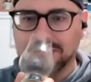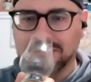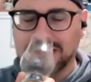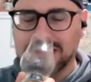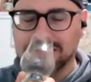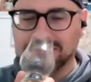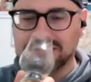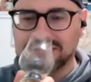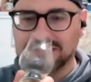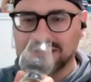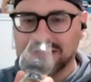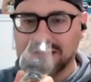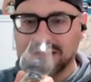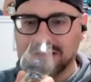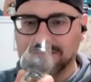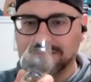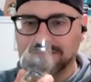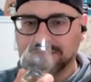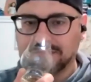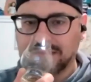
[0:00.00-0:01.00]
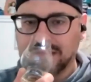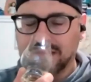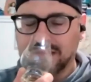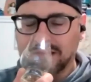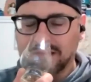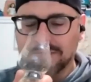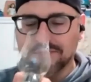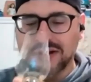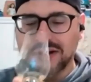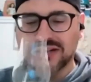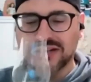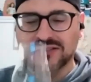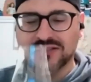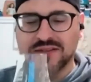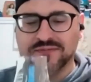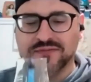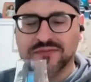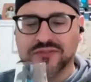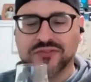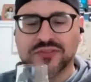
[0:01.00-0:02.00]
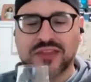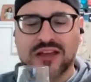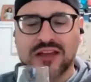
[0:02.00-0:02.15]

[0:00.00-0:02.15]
We'll have to see but it definitely